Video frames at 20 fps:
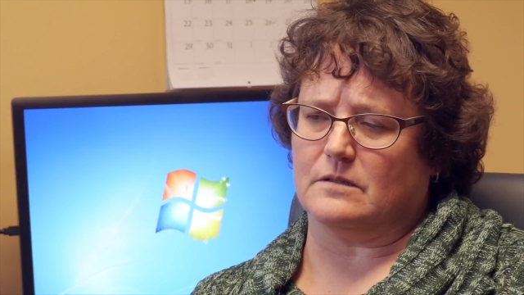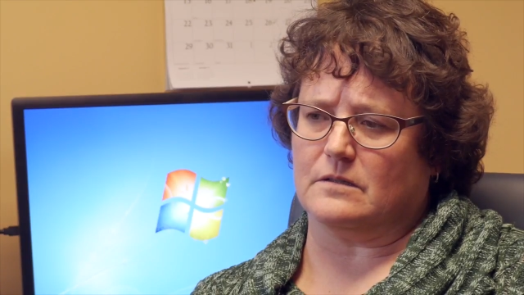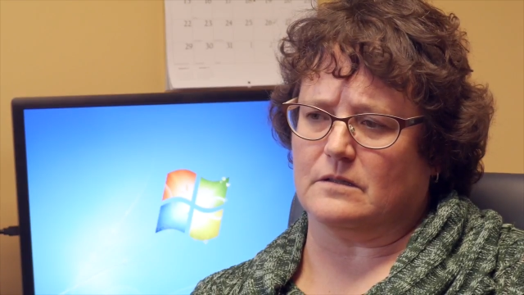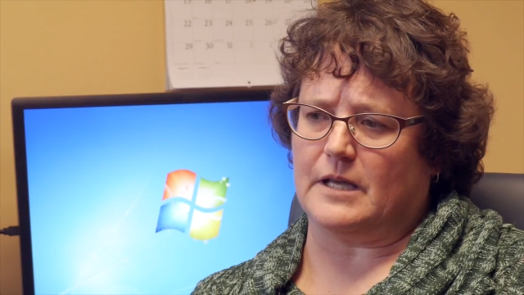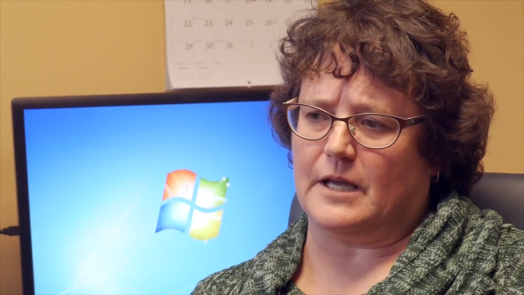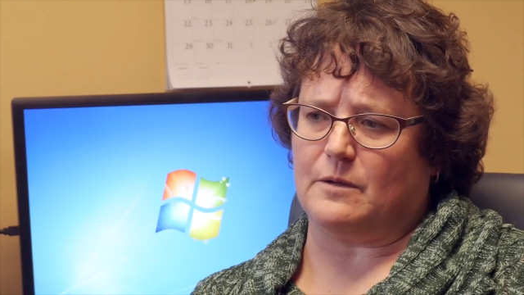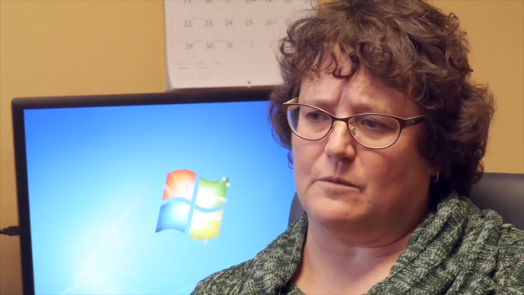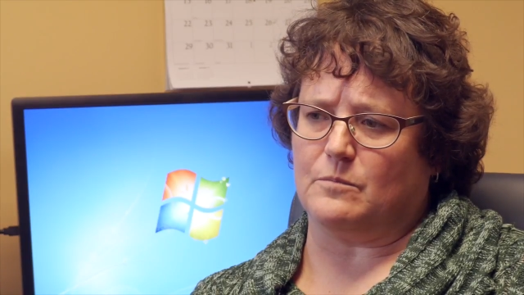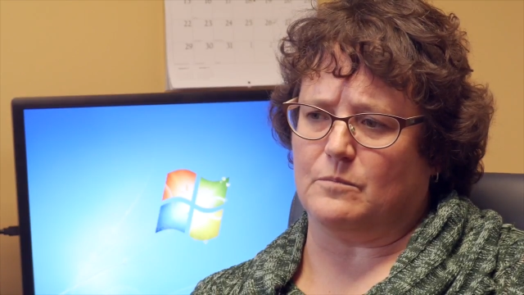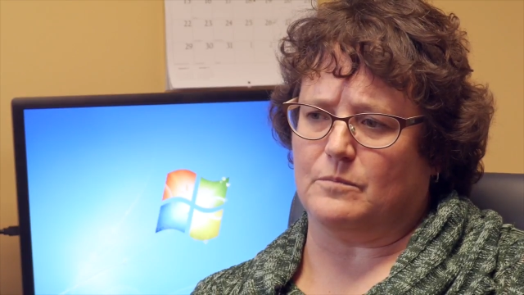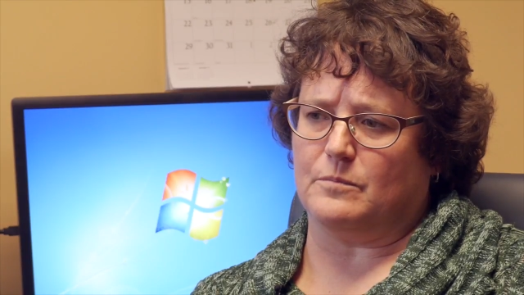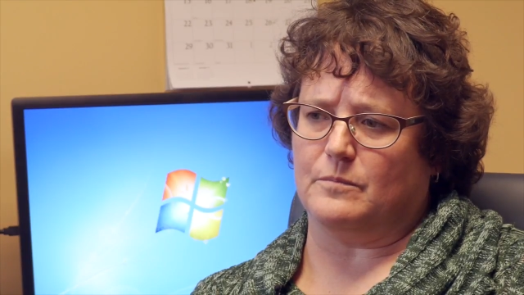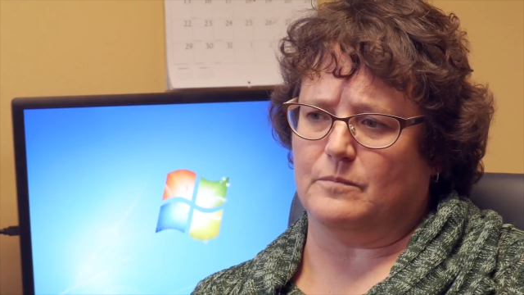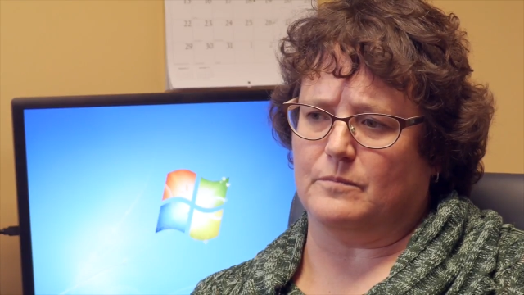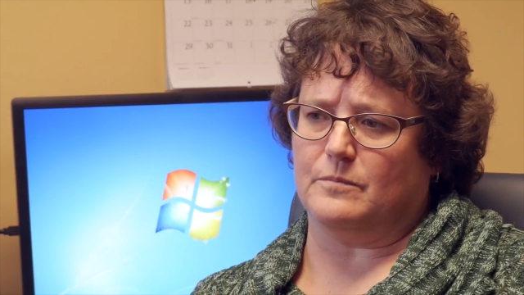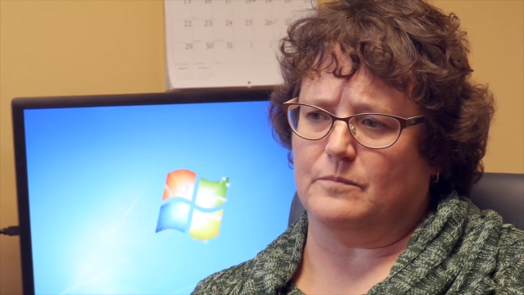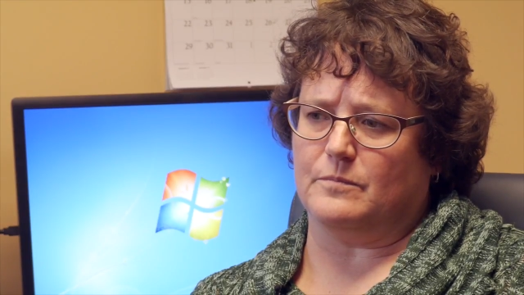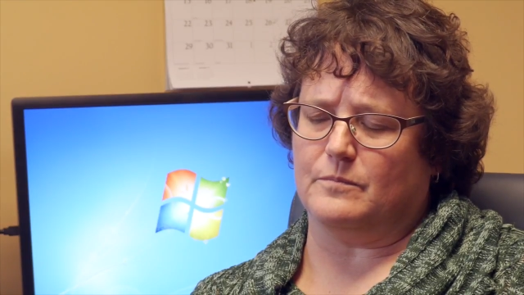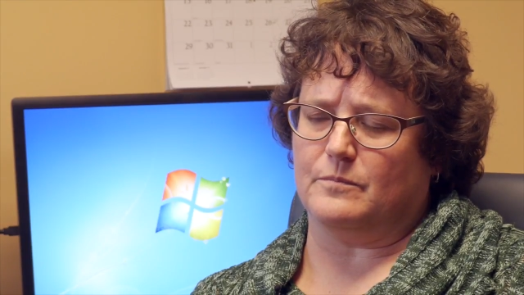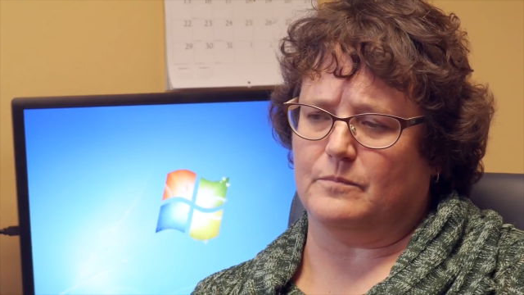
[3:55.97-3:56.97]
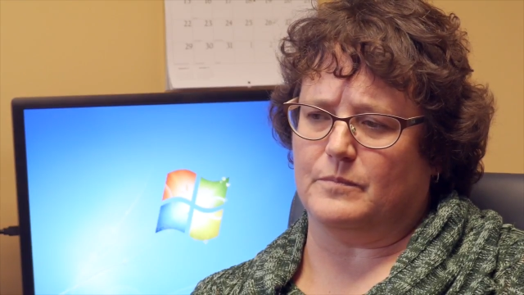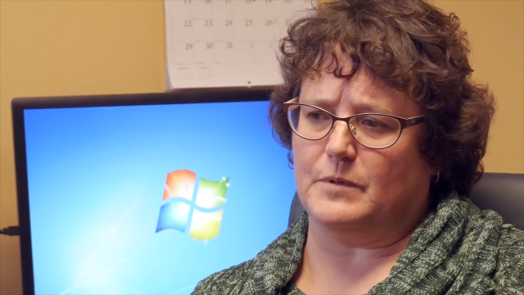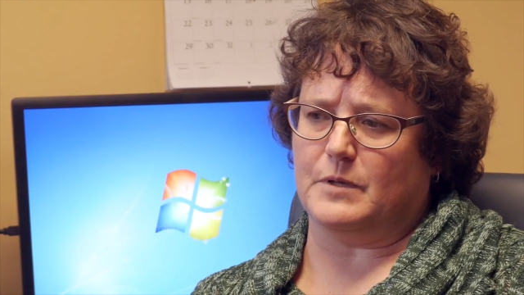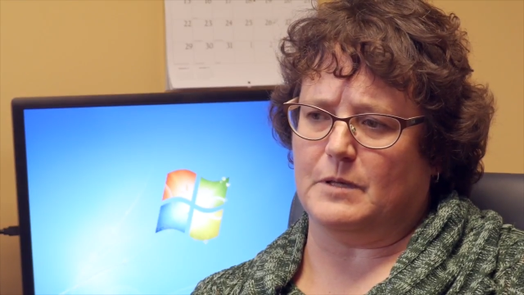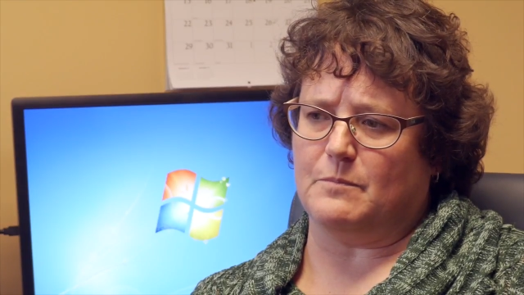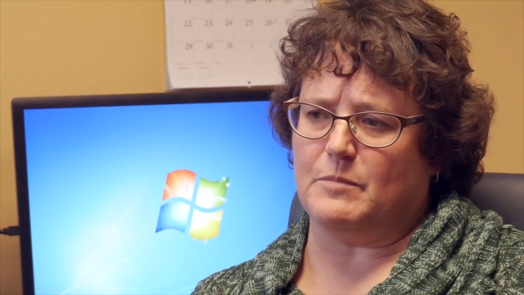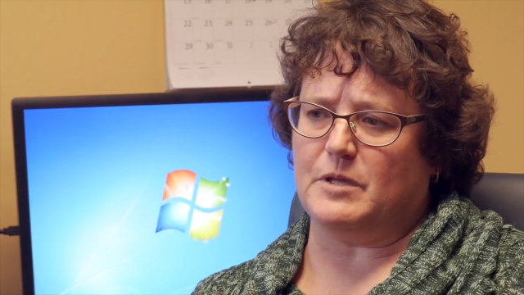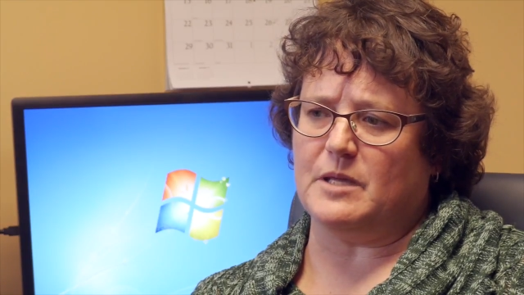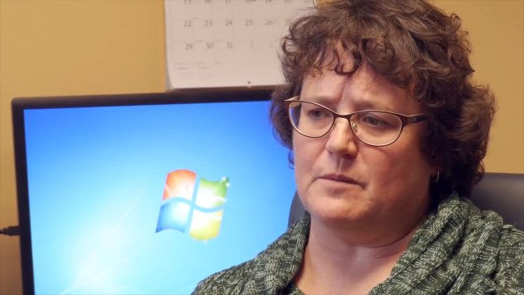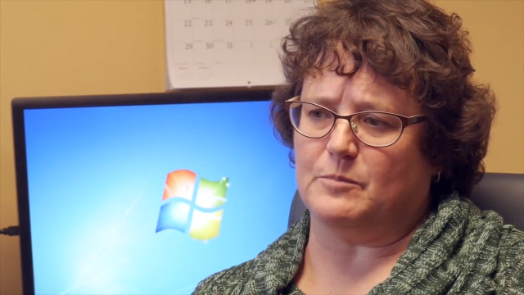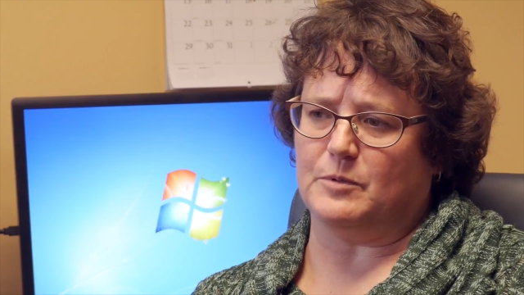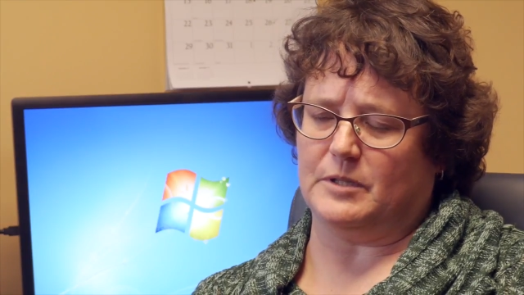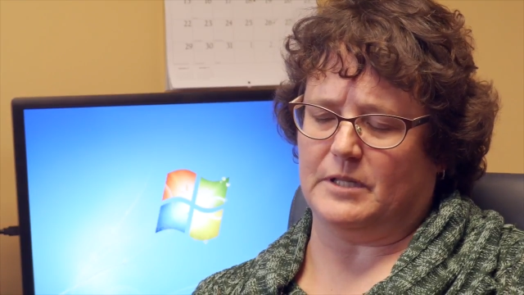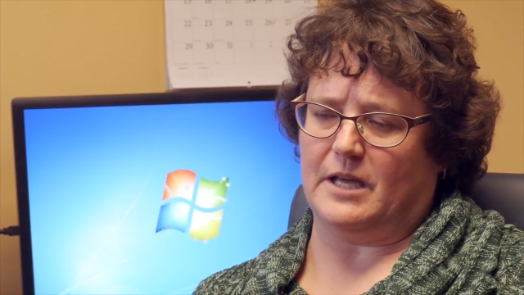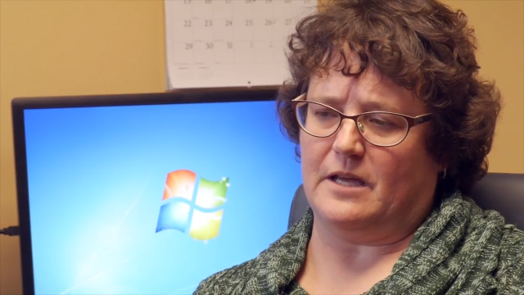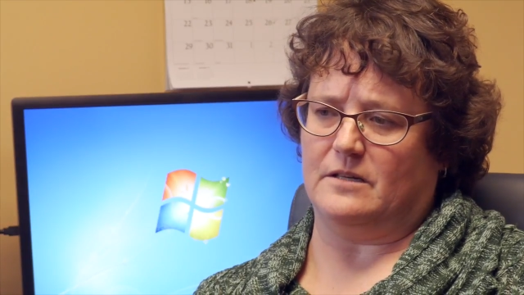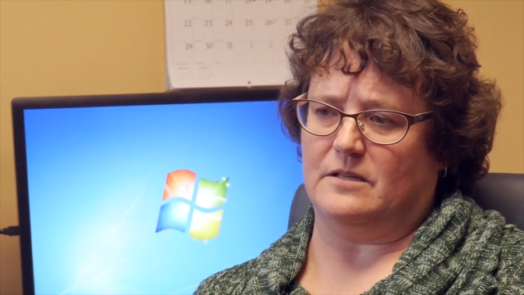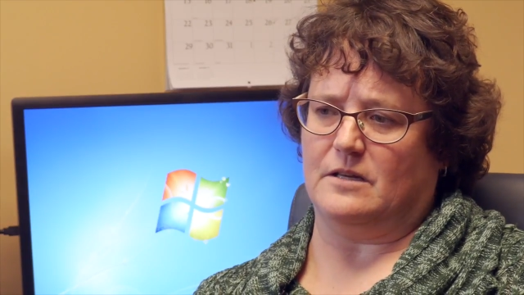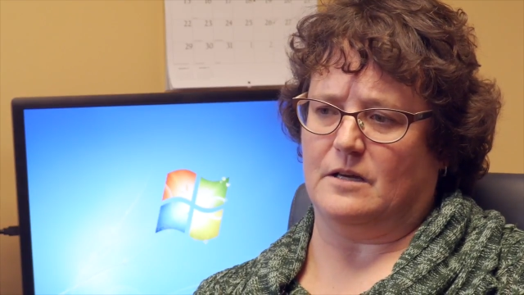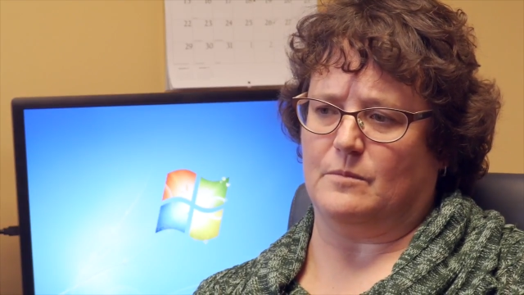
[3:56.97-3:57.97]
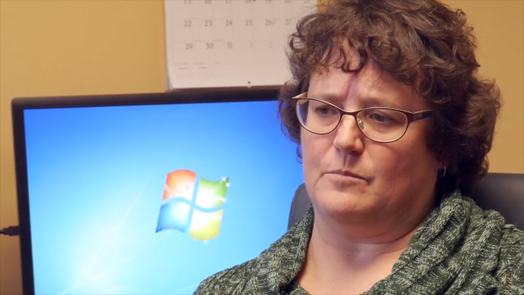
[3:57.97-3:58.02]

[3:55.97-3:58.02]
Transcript: like people end